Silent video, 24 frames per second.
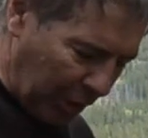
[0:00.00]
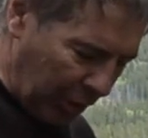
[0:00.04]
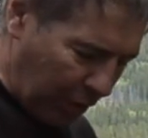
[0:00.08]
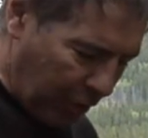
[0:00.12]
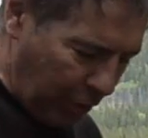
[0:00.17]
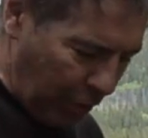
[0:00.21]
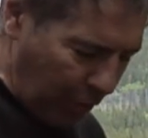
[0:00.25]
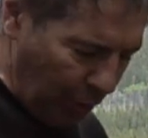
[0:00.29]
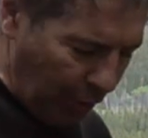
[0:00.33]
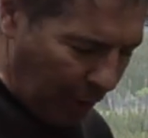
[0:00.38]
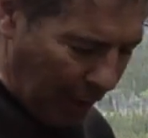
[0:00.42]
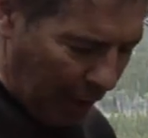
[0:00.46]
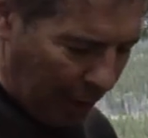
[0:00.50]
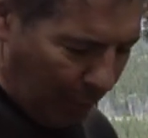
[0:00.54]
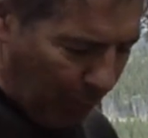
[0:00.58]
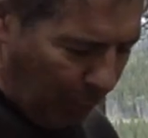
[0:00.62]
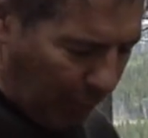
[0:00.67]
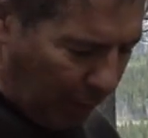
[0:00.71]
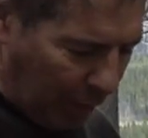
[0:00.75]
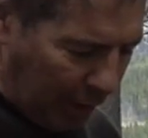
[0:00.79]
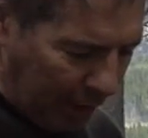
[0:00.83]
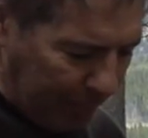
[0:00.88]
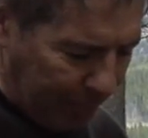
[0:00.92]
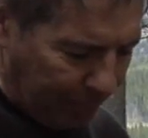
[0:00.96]
too, that
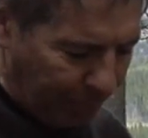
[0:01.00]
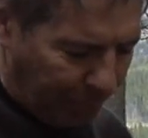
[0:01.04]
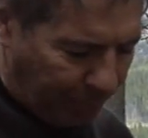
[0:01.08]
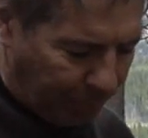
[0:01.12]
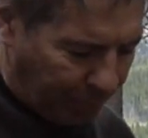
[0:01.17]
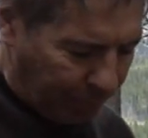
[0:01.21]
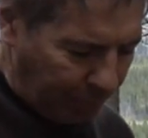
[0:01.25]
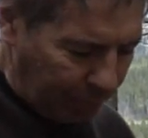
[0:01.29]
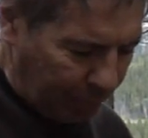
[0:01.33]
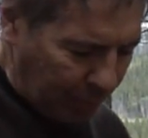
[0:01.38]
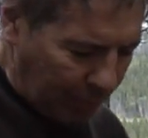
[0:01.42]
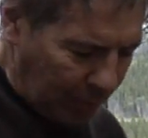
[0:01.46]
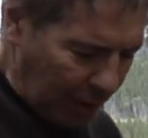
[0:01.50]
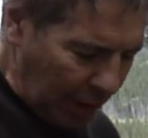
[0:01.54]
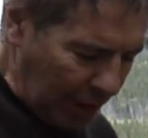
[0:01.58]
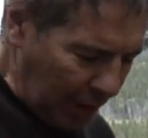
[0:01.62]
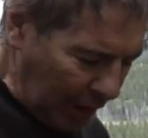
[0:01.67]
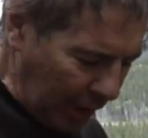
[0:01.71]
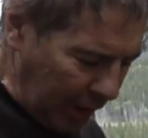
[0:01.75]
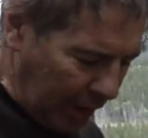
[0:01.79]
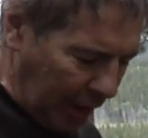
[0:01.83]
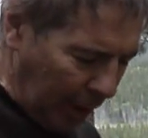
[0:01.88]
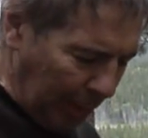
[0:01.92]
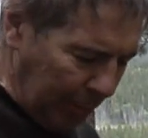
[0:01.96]
when it
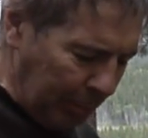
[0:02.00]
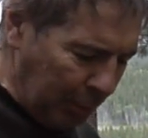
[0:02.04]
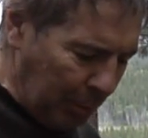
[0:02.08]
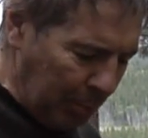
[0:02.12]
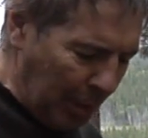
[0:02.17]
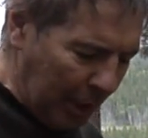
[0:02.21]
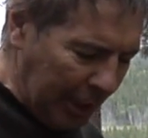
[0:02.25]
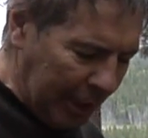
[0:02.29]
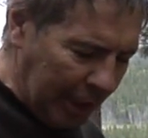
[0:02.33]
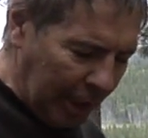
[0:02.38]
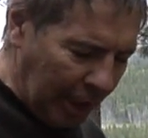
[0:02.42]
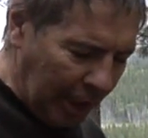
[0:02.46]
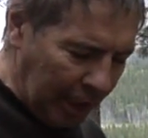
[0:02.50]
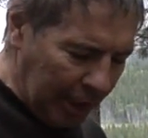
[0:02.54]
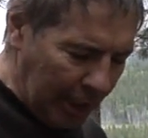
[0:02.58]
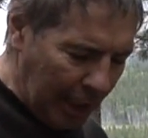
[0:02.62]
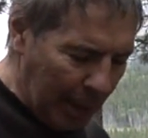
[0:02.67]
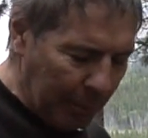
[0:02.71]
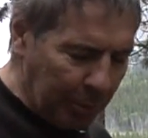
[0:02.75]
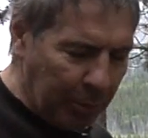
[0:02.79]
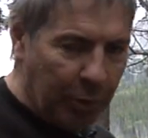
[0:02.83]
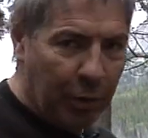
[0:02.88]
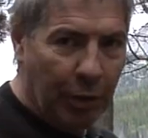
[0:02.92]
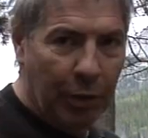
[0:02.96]
comes to making
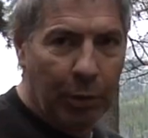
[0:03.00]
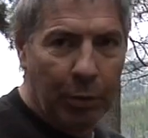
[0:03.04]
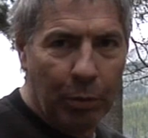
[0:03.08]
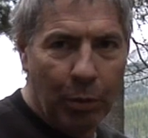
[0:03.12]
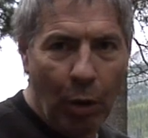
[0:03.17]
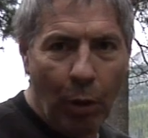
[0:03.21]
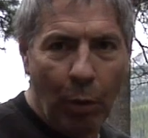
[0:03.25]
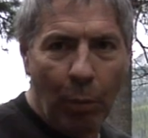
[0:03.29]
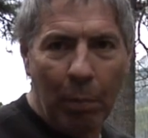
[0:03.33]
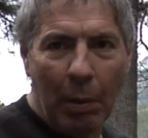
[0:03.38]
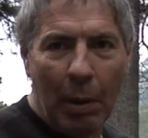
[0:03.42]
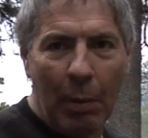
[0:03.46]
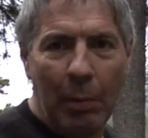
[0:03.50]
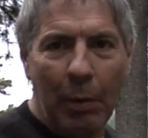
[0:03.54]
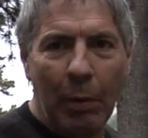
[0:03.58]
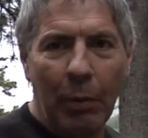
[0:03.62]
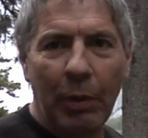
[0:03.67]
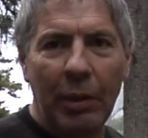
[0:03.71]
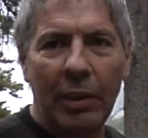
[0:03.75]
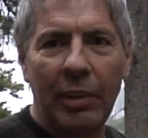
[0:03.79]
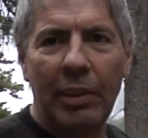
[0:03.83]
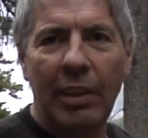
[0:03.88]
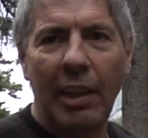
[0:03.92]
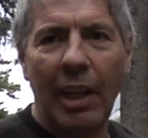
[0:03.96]
clamps for the rope. I mean,
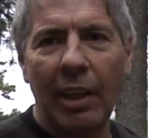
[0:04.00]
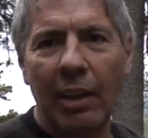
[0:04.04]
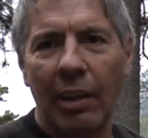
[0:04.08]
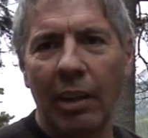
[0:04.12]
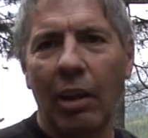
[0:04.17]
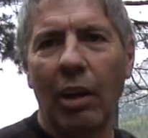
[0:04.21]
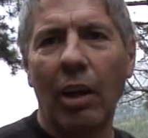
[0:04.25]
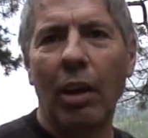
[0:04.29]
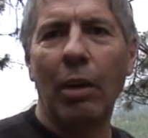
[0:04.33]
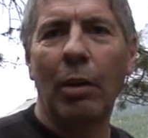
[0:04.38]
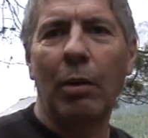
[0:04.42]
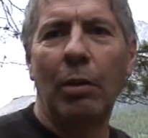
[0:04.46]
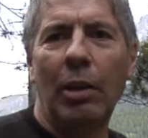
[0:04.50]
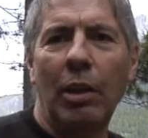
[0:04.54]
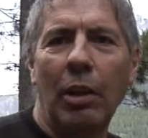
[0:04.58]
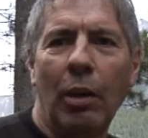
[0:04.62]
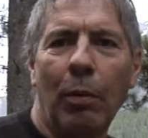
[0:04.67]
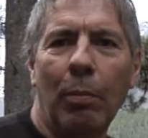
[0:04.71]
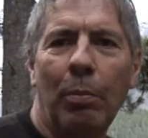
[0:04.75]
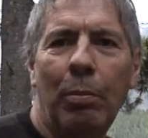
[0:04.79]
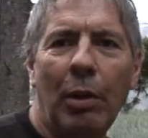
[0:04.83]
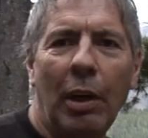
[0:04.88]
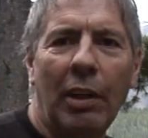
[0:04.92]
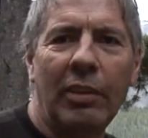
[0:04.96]
we tend to call it, you
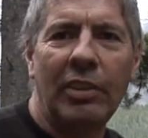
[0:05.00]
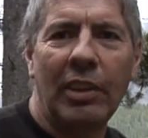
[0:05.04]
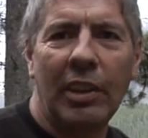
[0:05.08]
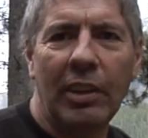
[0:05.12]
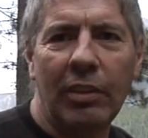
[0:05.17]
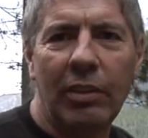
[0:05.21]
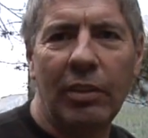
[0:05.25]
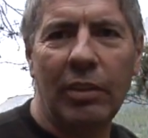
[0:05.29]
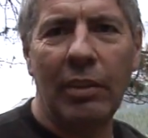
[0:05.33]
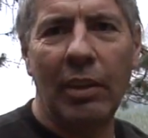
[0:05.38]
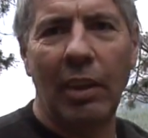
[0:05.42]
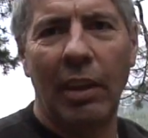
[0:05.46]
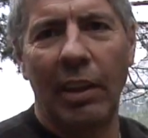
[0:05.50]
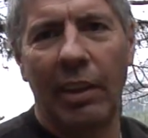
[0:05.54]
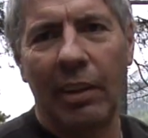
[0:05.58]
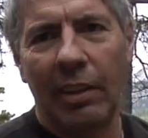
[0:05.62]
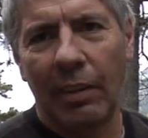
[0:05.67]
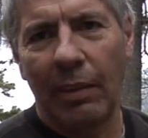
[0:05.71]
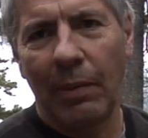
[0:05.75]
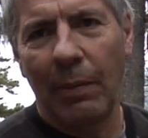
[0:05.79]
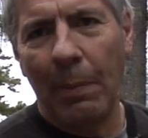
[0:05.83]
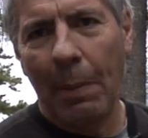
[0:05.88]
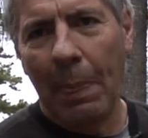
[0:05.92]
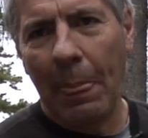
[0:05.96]
know, prusiks
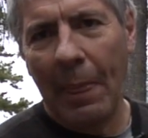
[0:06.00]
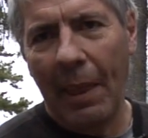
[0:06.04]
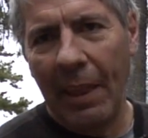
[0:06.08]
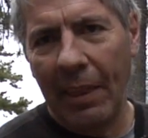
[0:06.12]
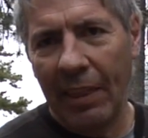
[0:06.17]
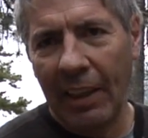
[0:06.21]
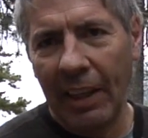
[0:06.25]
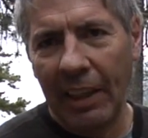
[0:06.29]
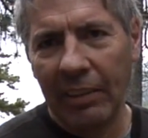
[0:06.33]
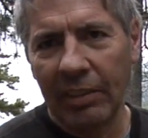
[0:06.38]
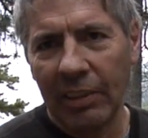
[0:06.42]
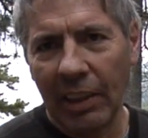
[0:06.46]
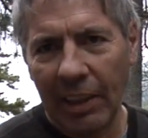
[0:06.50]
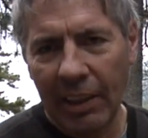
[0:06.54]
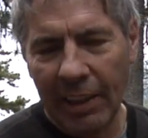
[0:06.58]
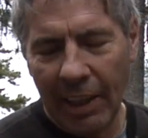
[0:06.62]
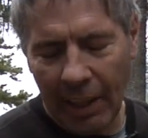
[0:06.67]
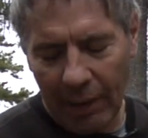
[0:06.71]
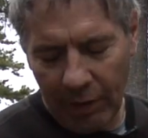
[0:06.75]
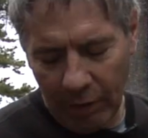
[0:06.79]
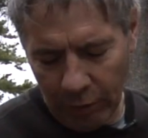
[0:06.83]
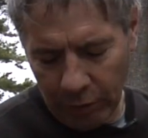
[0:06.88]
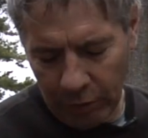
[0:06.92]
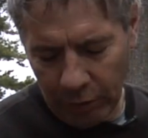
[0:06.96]
and things like
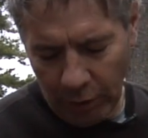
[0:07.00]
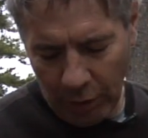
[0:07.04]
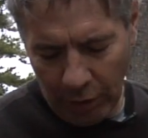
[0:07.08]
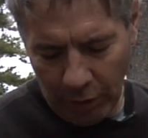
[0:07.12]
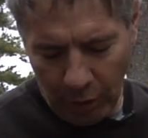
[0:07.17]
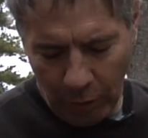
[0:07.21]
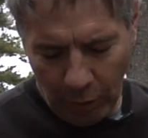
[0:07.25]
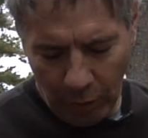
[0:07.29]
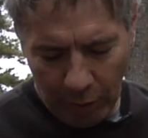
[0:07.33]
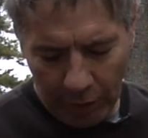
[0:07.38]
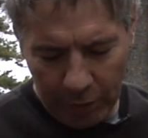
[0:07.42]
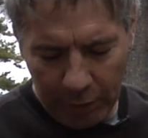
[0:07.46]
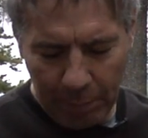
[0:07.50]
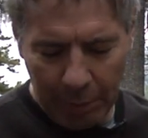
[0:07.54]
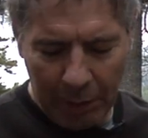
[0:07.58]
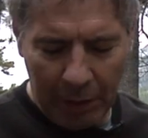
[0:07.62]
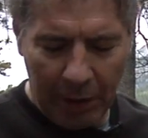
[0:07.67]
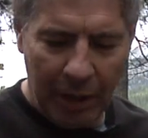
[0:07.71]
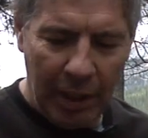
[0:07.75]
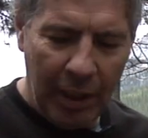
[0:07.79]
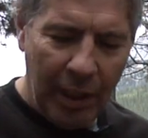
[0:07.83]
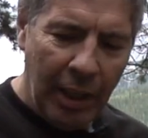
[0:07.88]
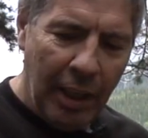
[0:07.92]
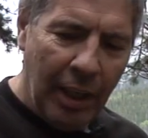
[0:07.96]
that and those sort of cords, but
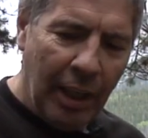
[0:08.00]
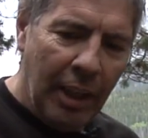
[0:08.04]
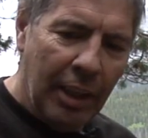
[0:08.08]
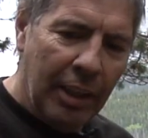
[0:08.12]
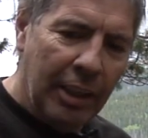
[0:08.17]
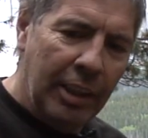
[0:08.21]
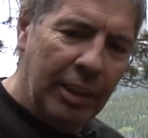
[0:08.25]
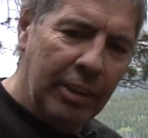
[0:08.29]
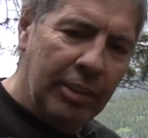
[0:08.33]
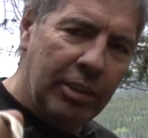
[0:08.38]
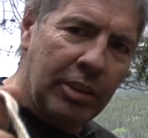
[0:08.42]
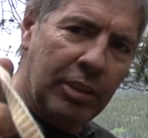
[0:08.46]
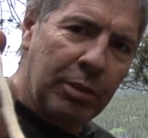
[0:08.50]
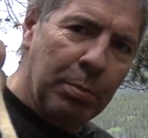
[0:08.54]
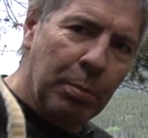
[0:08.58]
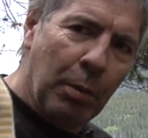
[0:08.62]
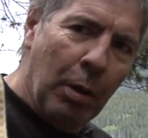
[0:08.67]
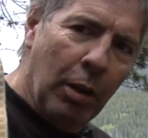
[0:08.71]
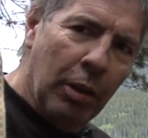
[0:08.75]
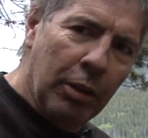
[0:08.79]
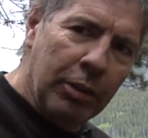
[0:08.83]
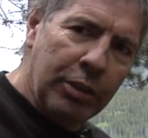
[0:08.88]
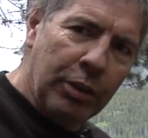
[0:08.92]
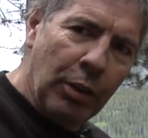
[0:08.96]
these
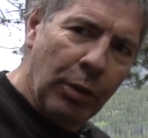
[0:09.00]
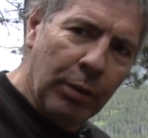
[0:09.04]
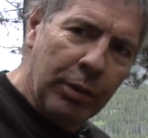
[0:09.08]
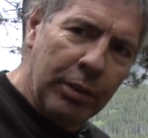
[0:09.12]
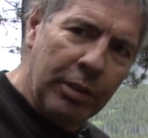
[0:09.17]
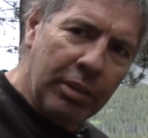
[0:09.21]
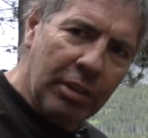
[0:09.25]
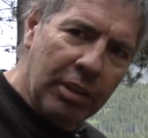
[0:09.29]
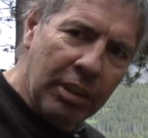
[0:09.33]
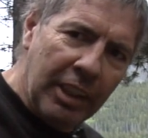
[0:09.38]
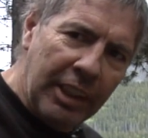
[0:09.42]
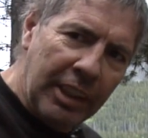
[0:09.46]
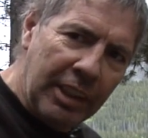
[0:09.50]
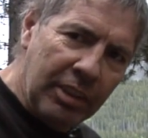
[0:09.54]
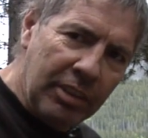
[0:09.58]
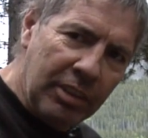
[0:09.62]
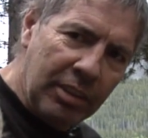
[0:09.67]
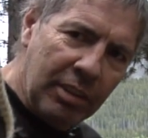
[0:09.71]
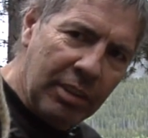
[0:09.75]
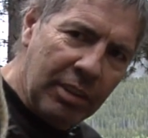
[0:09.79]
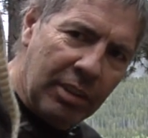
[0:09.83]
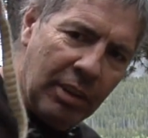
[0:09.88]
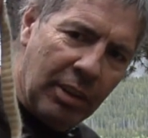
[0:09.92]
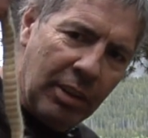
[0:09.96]
small sewing
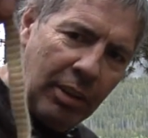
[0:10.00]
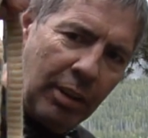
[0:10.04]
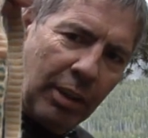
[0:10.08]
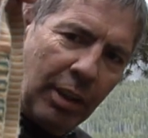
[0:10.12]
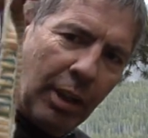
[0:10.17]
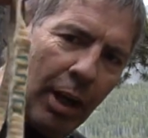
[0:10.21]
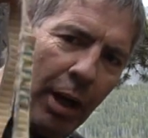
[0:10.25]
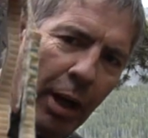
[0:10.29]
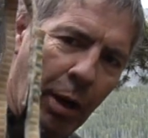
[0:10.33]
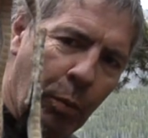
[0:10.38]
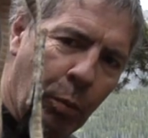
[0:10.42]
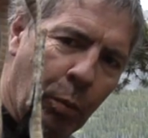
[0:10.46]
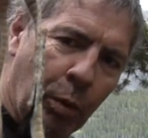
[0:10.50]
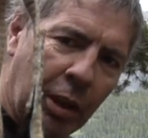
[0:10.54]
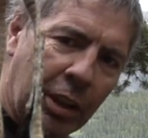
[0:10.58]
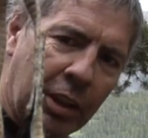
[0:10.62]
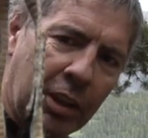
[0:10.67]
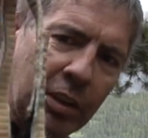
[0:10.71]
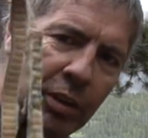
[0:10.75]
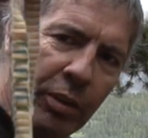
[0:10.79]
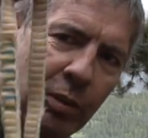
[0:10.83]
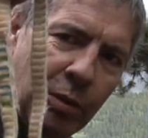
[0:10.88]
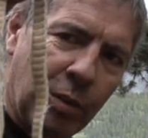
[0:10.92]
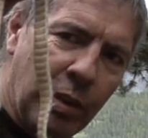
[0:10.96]
slings uh, work
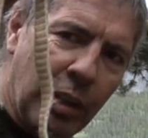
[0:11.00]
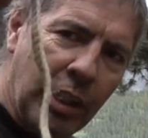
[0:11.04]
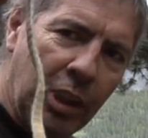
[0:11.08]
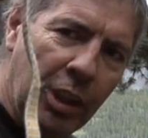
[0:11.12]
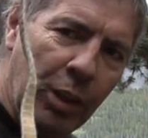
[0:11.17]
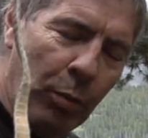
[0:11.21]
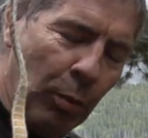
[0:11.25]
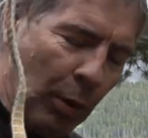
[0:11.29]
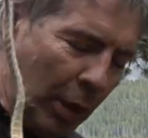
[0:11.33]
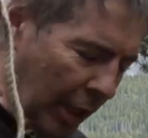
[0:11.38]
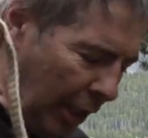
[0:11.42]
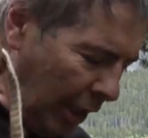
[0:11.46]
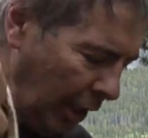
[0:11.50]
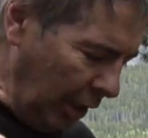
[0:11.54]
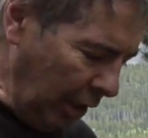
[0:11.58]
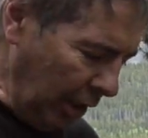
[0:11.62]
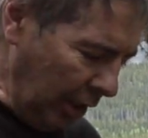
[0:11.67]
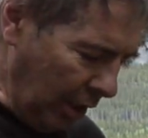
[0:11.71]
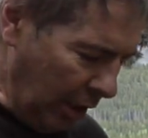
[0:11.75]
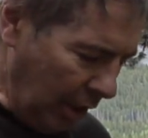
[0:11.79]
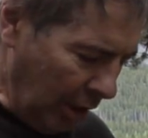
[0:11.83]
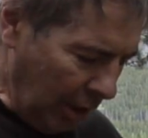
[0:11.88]
really well.